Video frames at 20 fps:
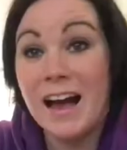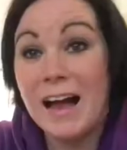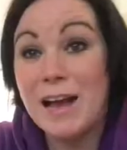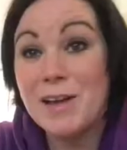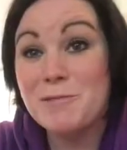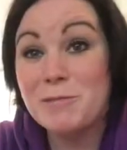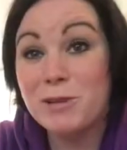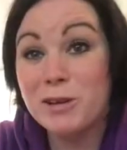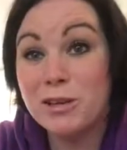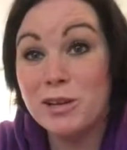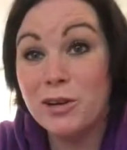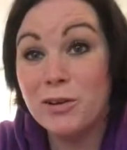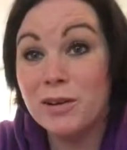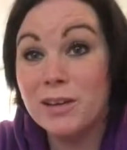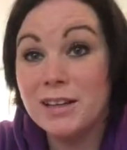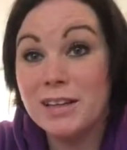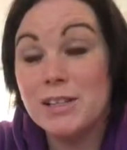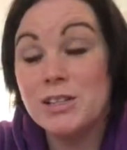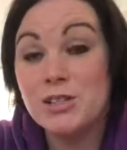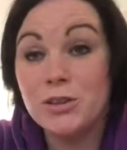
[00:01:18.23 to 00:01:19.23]
I'm gonna
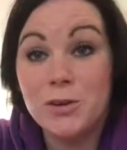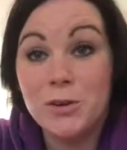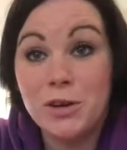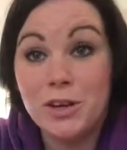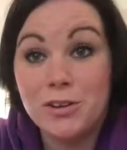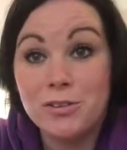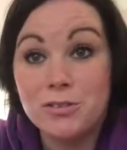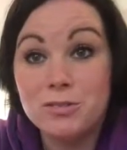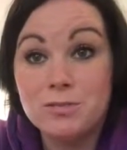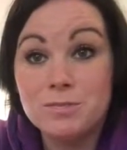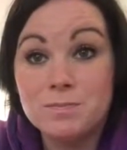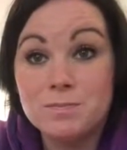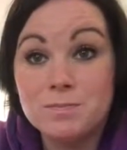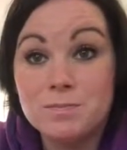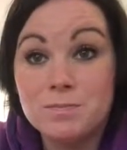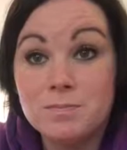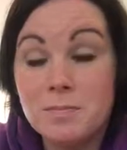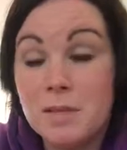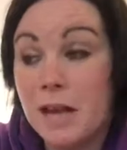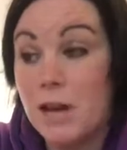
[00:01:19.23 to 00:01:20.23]
quickly show you
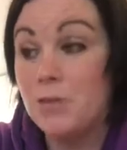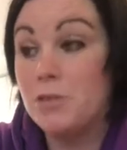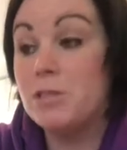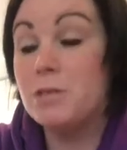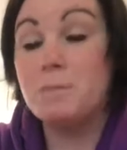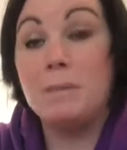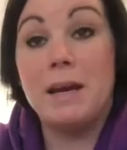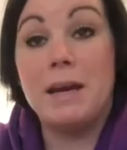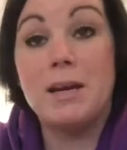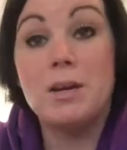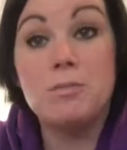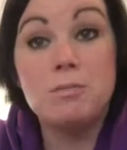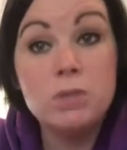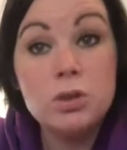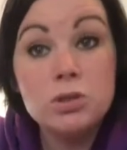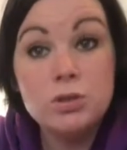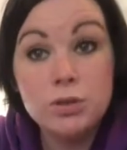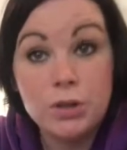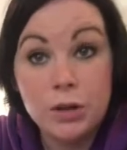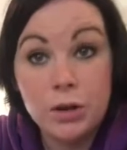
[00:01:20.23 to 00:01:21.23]
how to make
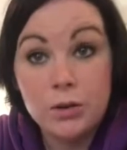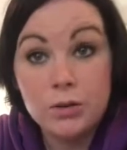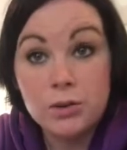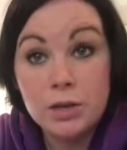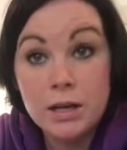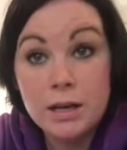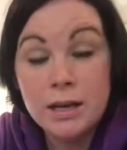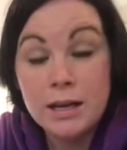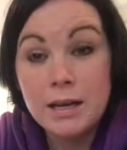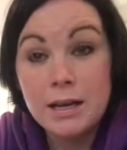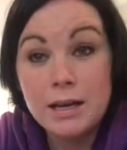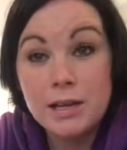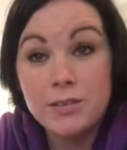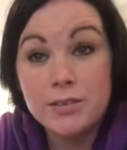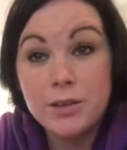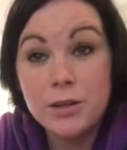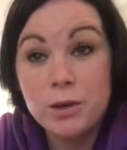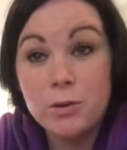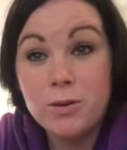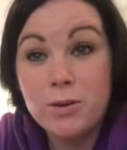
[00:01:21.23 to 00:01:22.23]
moon dough.
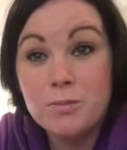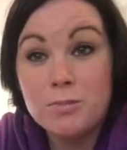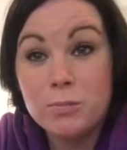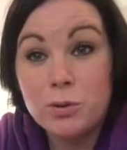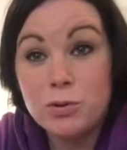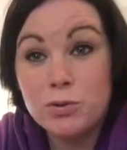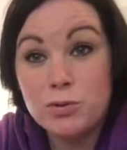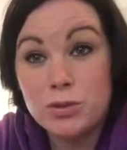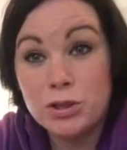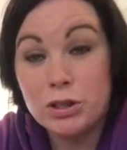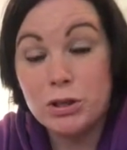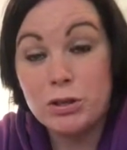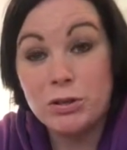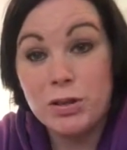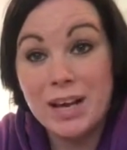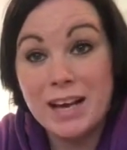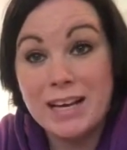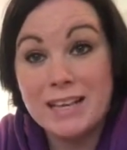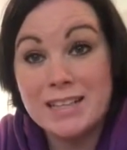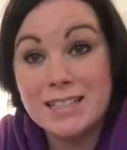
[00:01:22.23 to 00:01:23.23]
If you know what moon dough
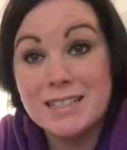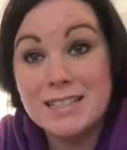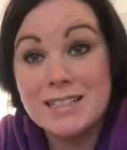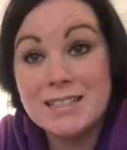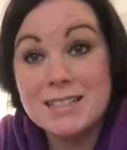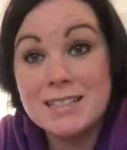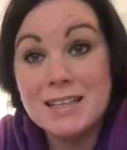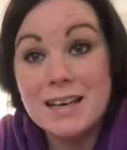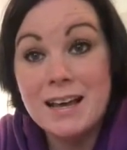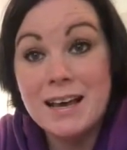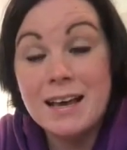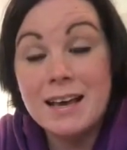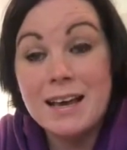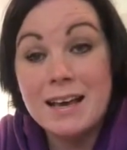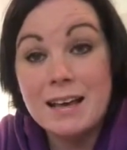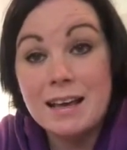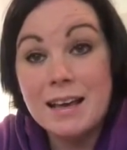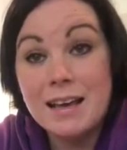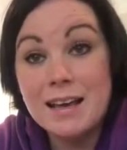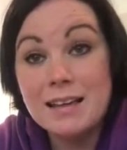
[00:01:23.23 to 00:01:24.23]
is,
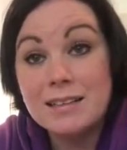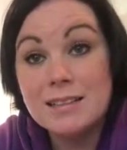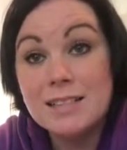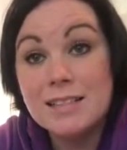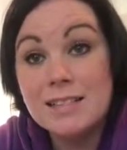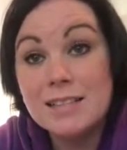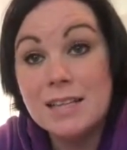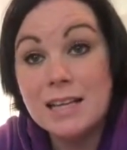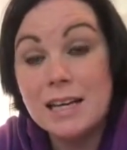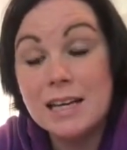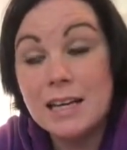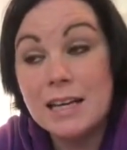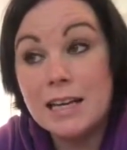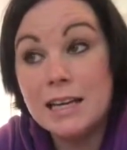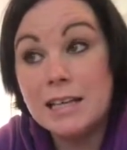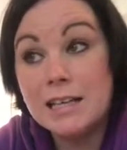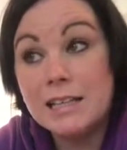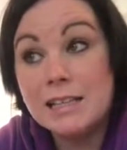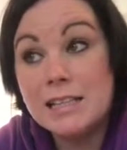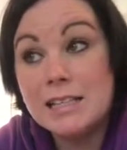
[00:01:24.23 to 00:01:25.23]
it
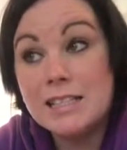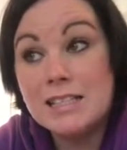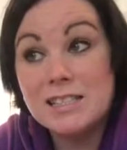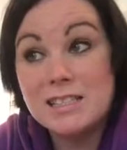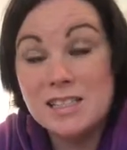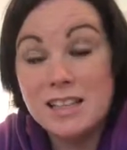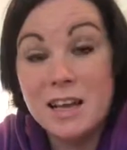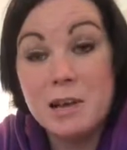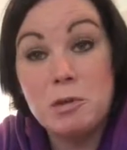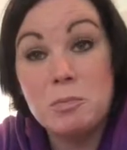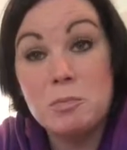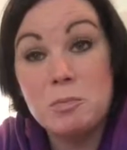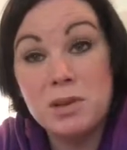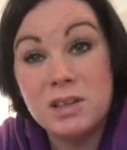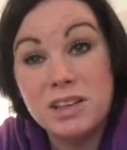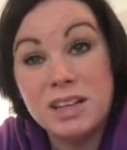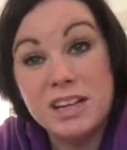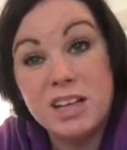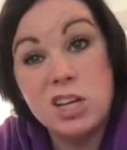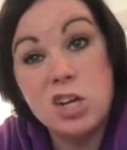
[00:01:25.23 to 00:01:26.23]
is like
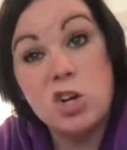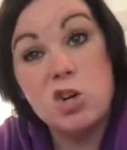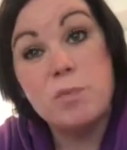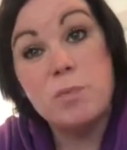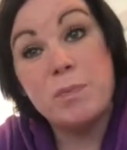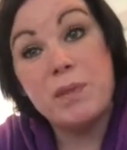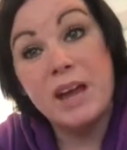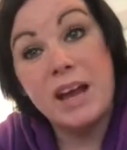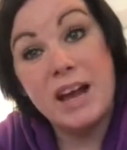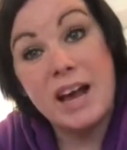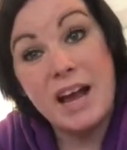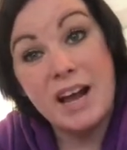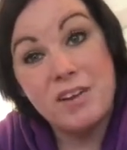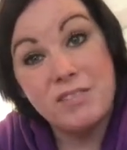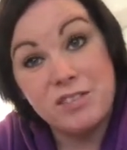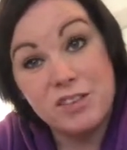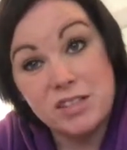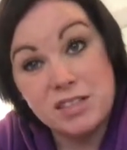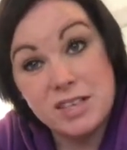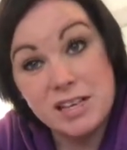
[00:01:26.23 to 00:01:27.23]
Play-Doh that kind
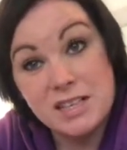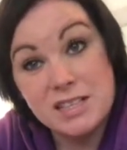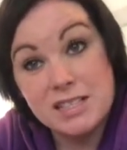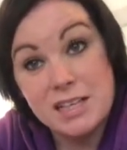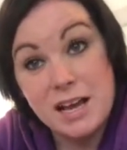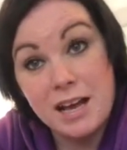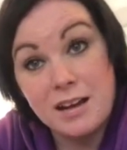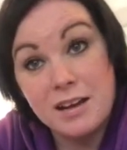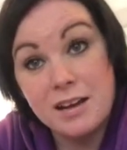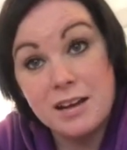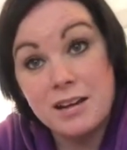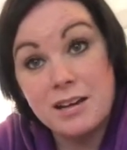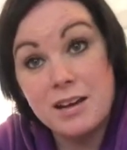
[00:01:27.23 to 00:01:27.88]
of feels like sand.